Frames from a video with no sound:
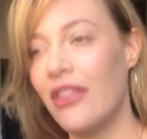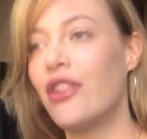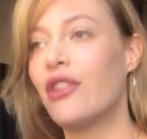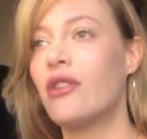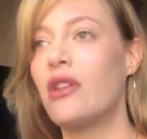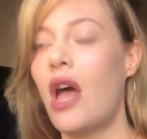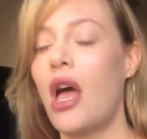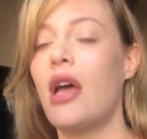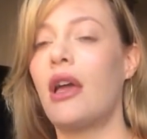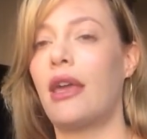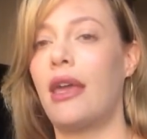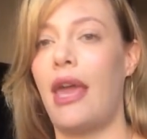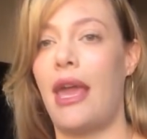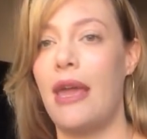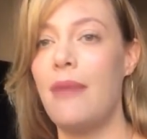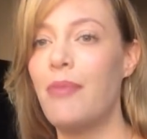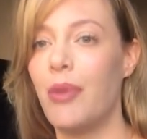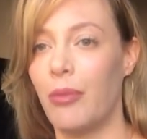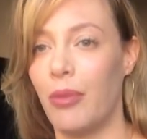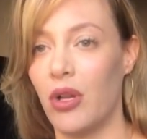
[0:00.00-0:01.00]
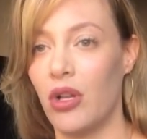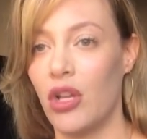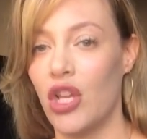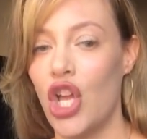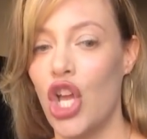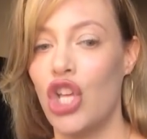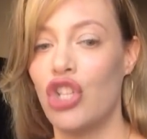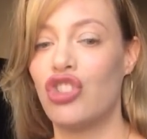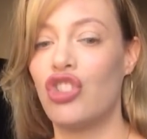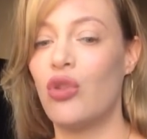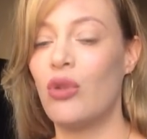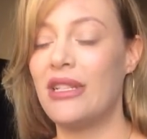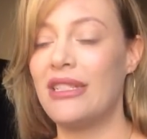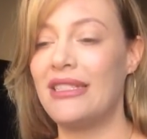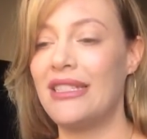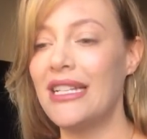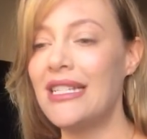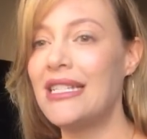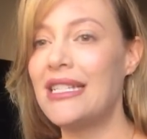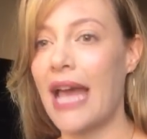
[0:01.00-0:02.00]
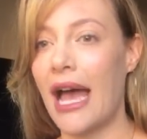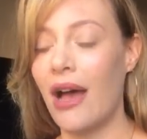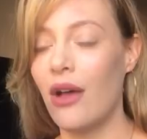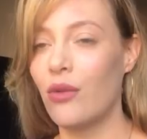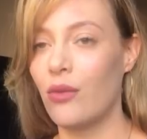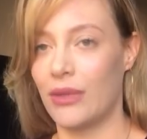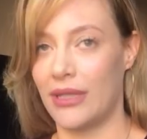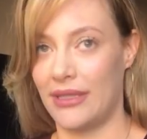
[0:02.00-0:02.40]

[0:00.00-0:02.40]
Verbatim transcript: They're not capable. So to sit down